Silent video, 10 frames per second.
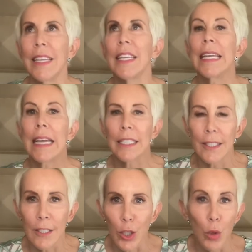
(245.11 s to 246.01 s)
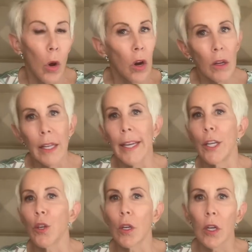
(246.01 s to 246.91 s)
Yes, you are laying
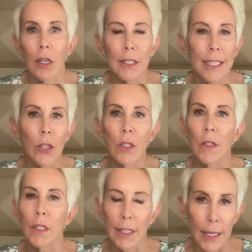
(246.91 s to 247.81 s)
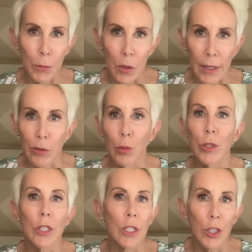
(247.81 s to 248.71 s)
your cards out on the table.
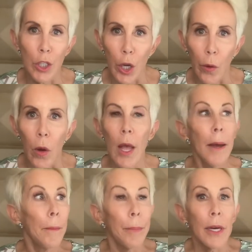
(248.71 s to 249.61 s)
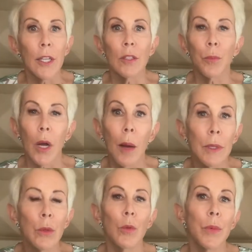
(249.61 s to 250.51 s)
Everyone's going to know, but it
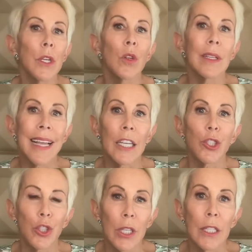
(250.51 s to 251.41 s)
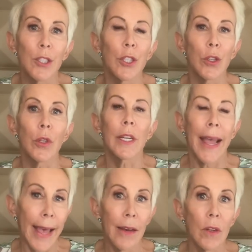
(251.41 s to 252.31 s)
probably will be your last chance that you're going to
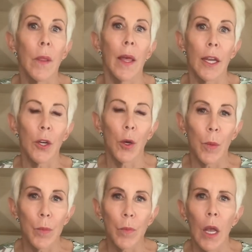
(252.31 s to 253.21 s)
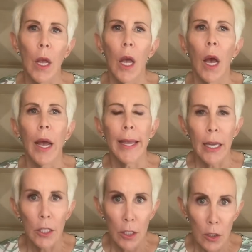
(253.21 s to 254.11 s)
have on that home. I
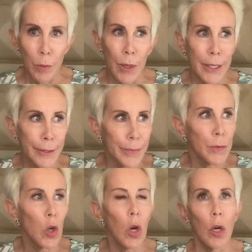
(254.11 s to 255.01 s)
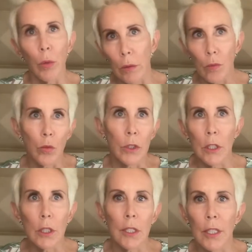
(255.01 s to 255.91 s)
had another buyer call. We were
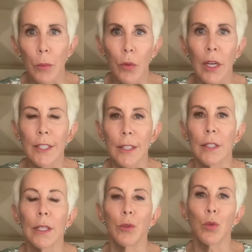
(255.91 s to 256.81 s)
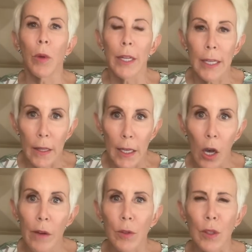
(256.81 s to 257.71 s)
discussing price as I was writing the
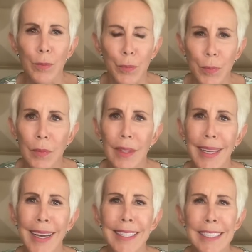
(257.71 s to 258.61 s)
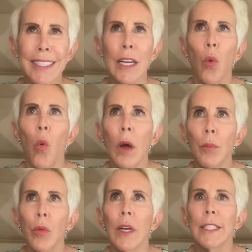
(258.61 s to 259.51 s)
offer. And I said, at
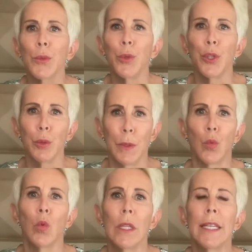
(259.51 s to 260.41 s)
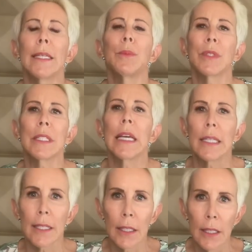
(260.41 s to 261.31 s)
what price would you be really upset
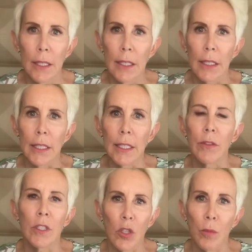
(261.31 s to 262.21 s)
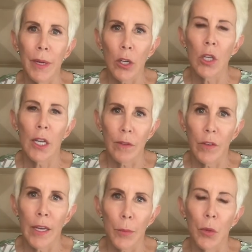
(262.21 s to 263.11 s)
if another buyer got it for
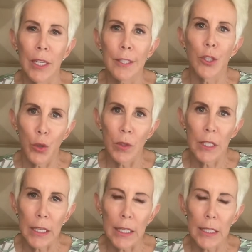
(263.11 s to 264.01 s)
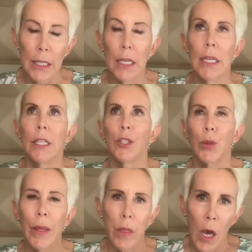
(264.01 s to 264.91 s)
that price and you didn't? So
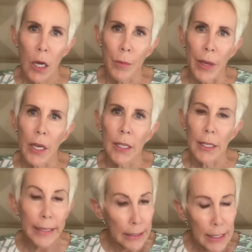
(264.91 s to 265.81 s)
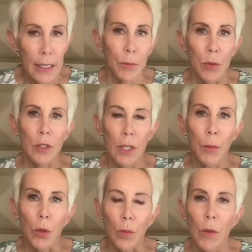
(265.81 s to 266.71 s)
he thought about it and he upped his
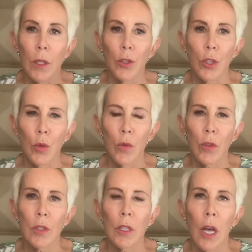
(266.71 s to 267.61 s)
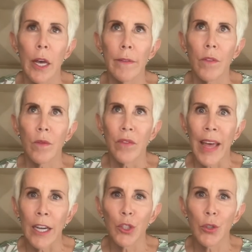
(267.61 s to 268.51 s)
number. So there's a lot of
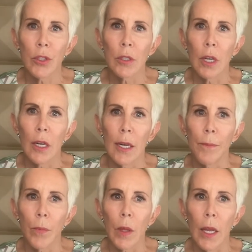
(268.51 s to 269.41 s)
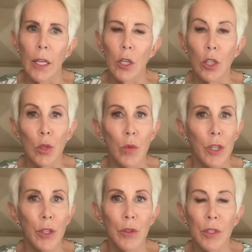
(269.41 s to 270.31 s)
factors, and you just want
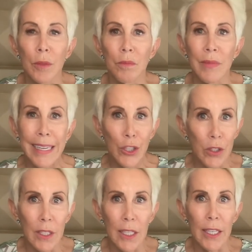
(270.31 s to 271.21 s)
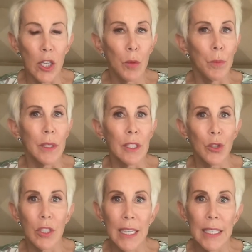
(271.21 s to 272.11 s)
to use an agent that can help and
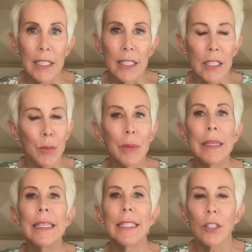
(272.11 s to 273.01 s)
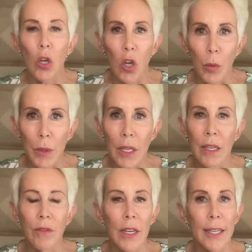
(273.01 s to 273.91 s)
understands this. Please call me
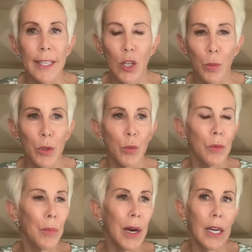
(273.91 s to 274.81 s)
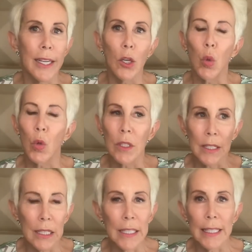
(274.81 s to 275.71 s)
if I can help you with buying or
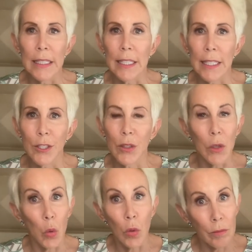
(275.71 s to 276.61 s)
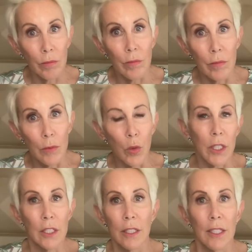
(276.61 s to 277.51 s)
selling in the desert, or want
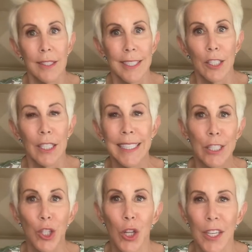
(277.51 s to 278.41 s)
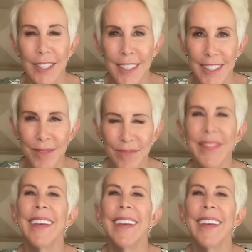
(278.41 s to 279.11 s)
to discuss escalation clauses.